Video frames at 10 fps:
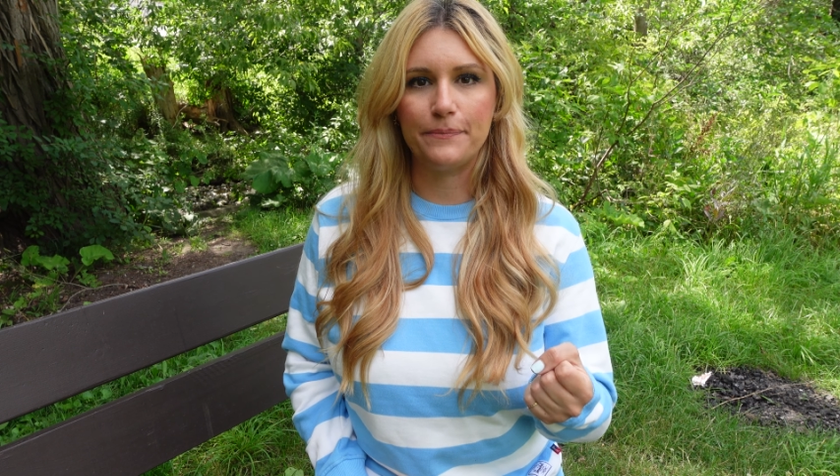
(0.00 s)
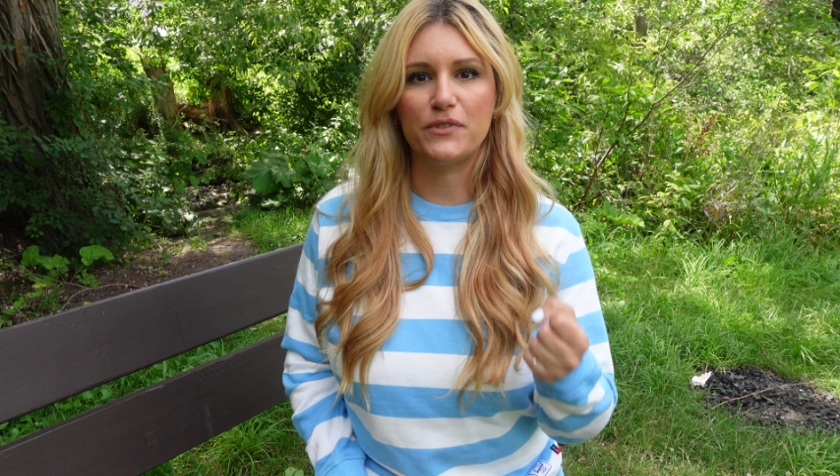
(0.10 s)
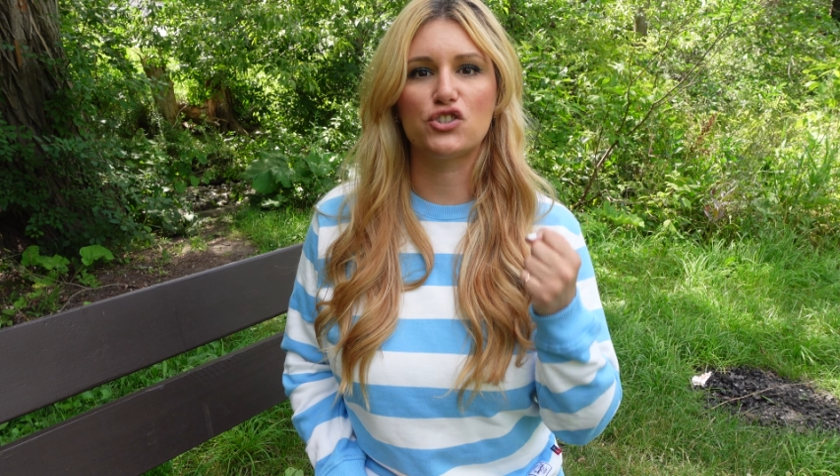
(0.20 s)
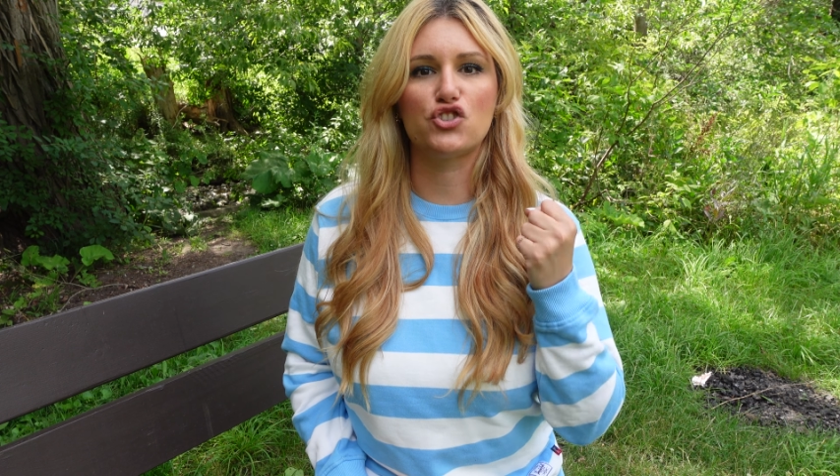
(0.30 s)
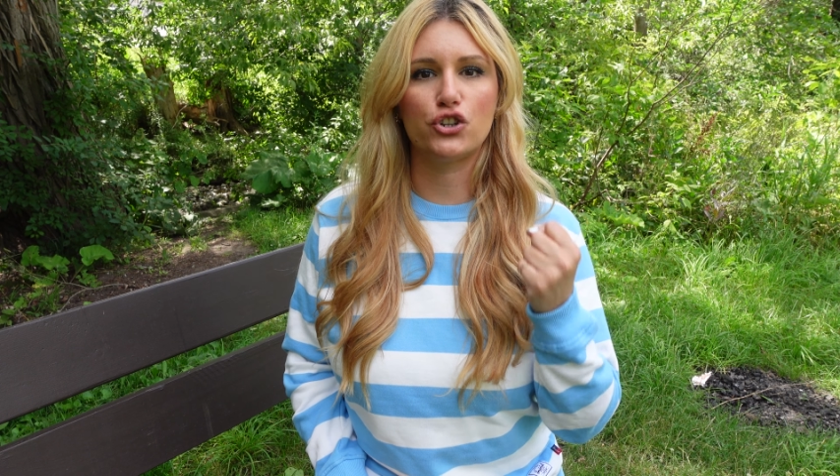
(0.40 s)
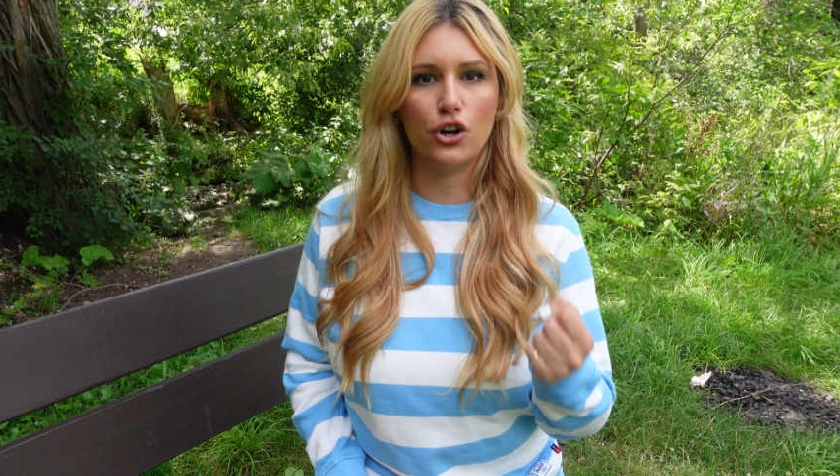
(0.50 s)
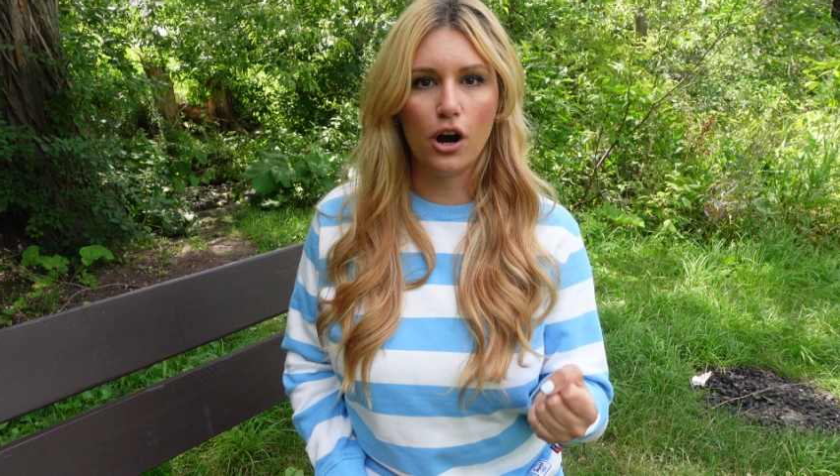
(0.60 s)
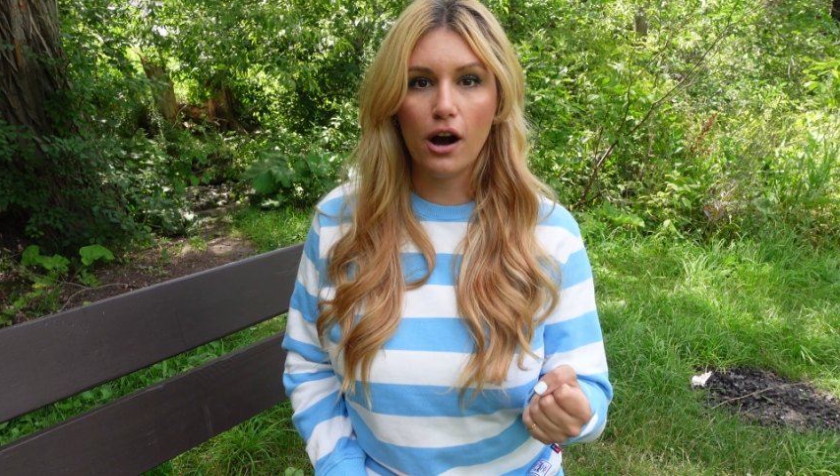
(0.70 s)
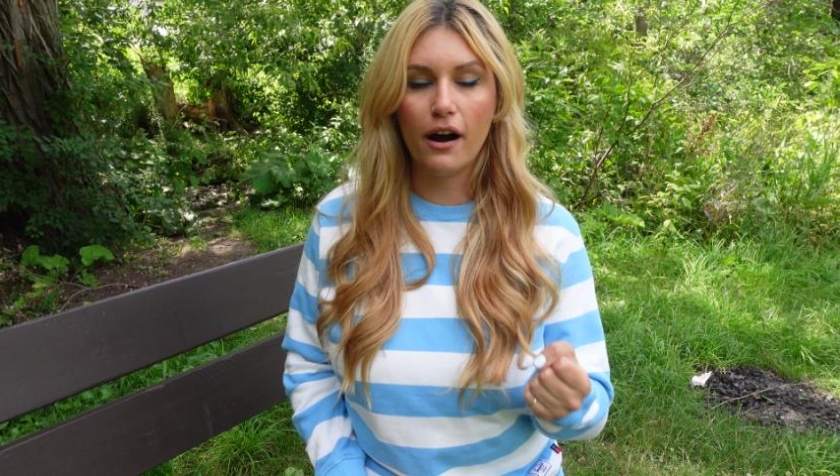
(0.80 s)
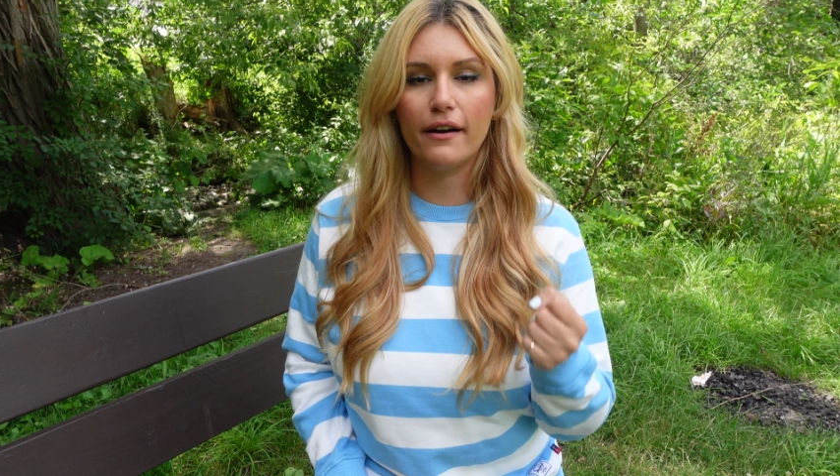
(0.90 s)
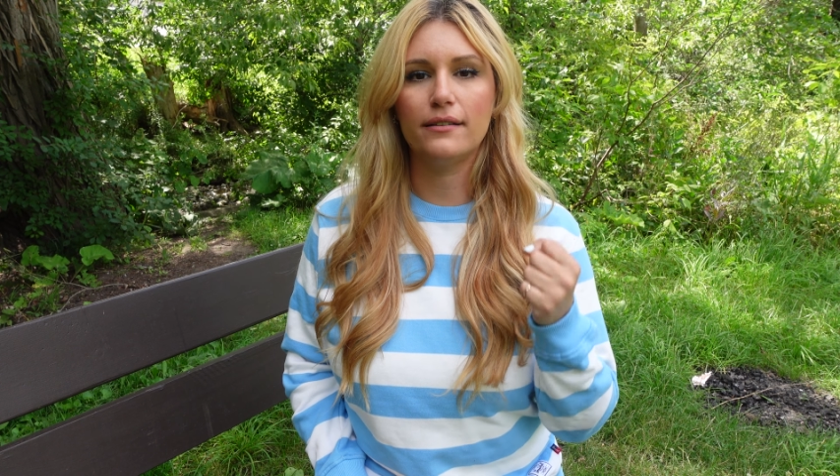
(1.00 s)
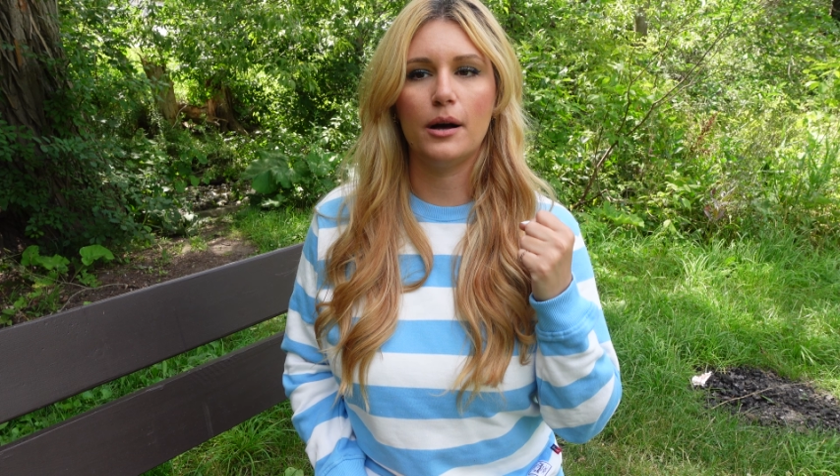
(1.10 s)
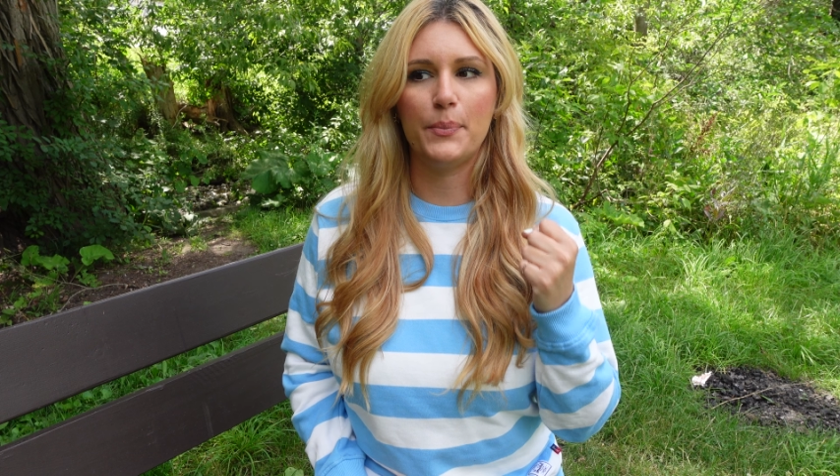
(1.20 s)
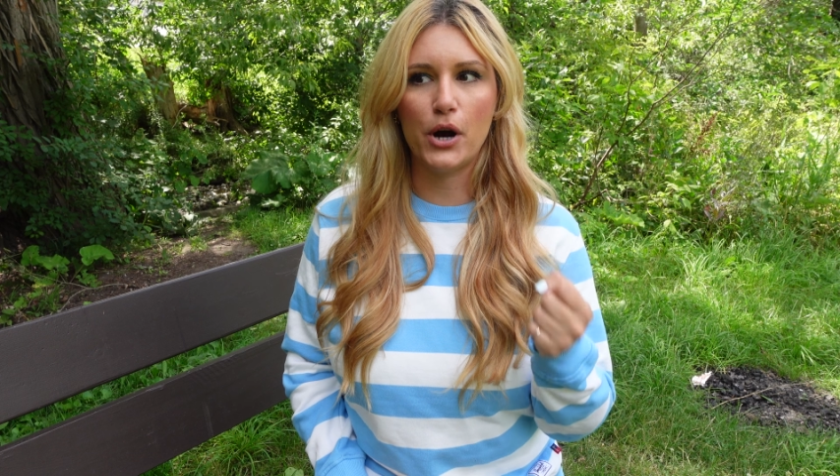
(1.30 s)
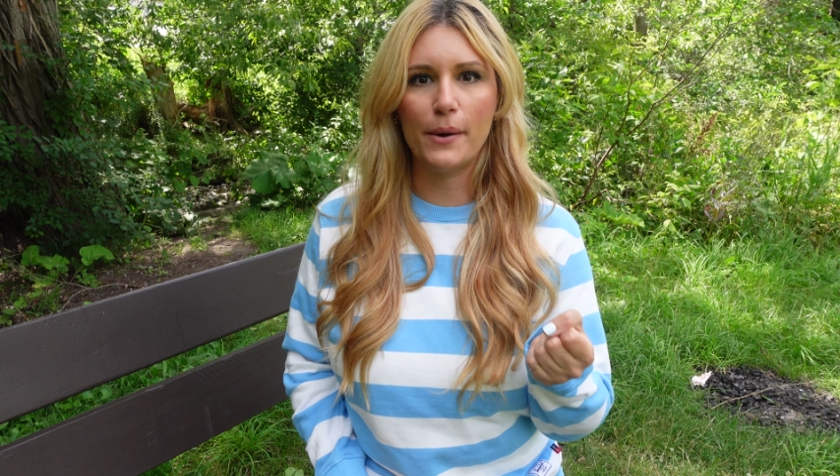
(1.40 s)
a certain car,
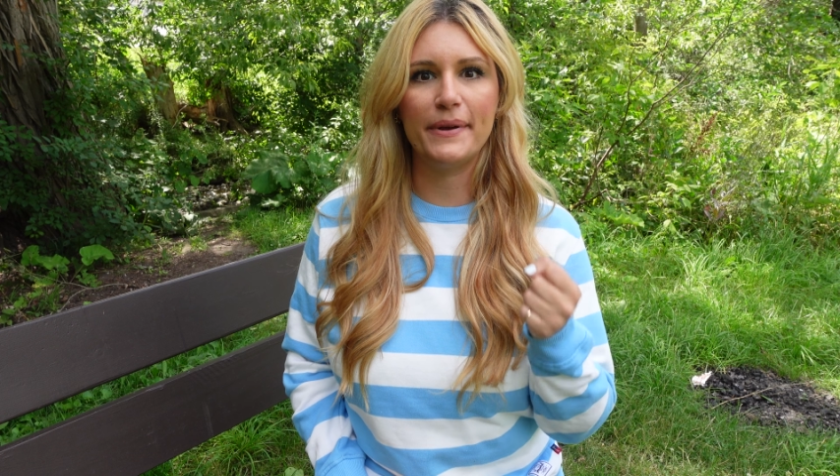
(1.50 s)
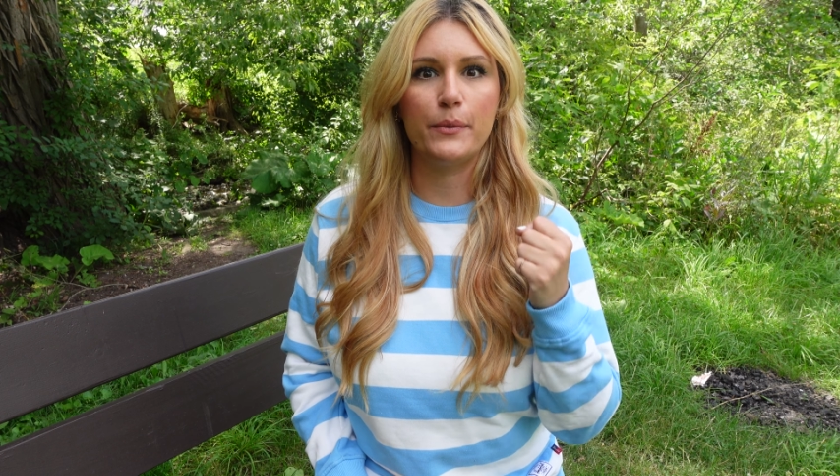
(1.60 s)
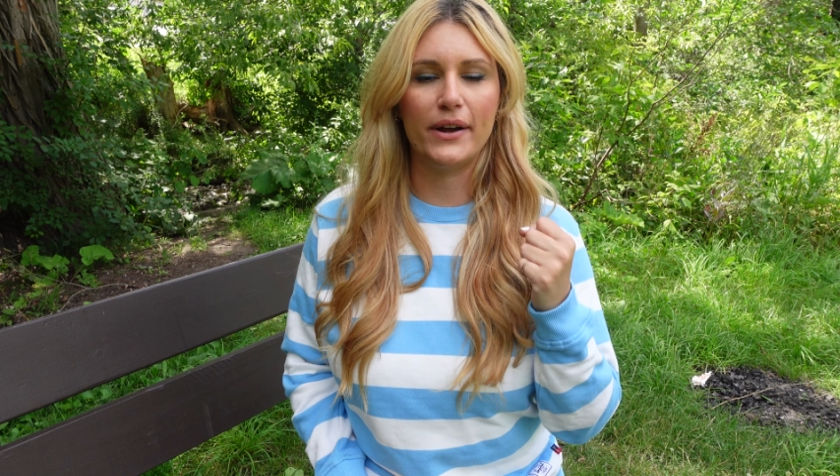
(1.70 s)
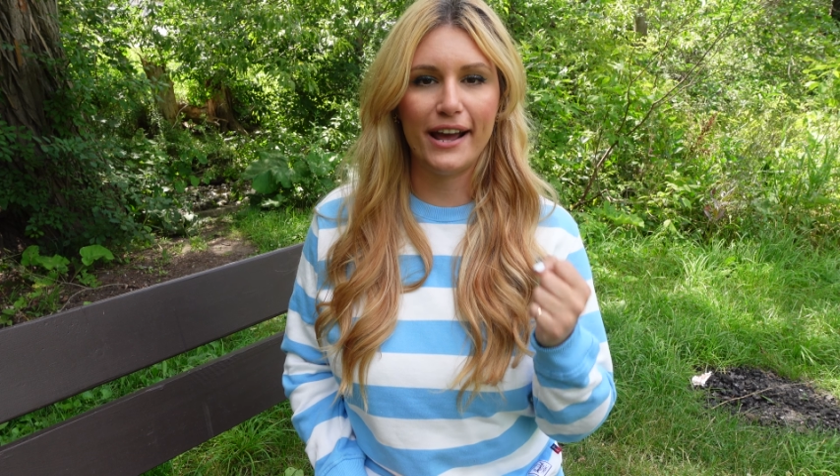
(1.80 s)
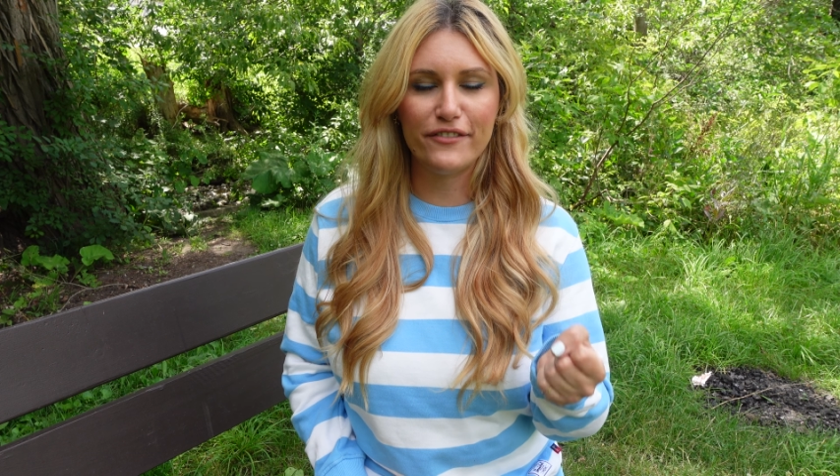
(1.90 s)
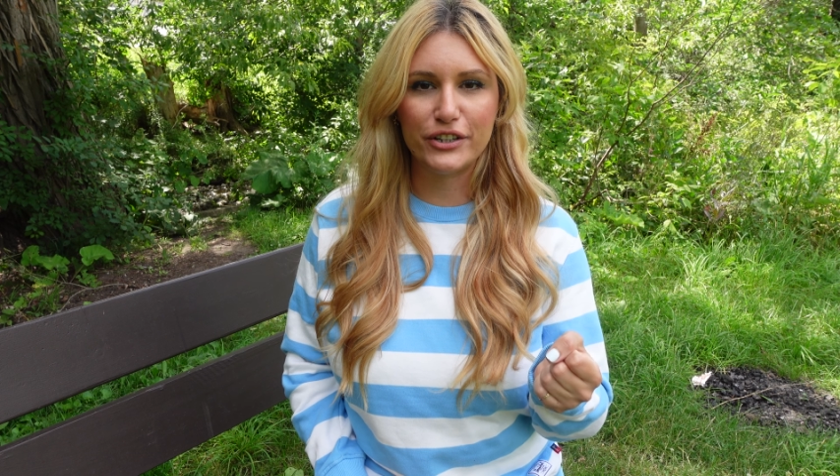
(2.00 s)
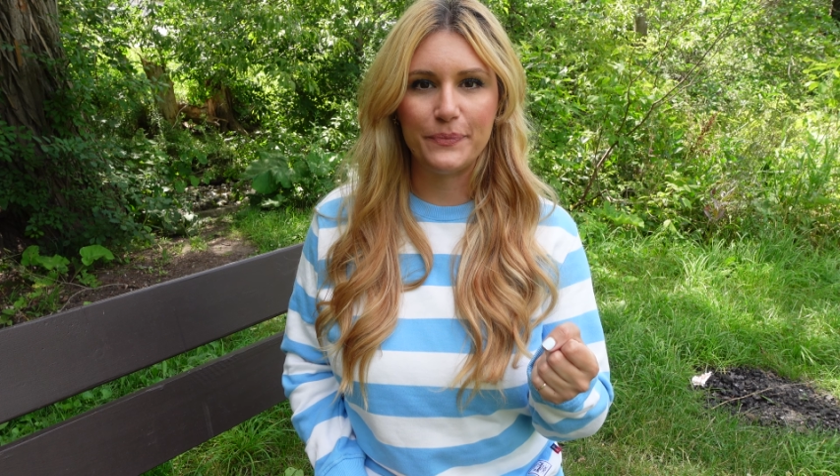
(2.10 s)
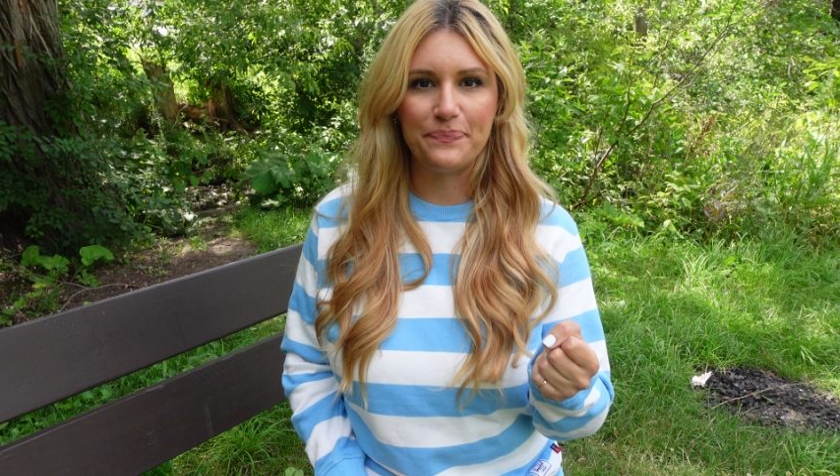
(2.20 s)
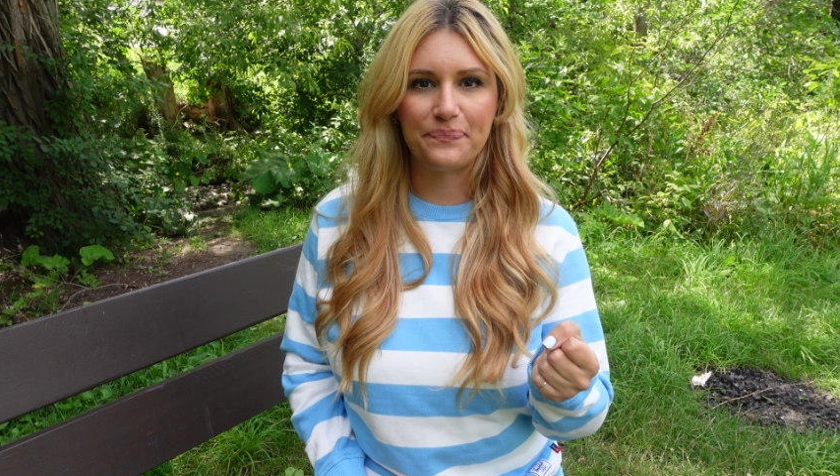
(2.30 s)
apartment, whatever,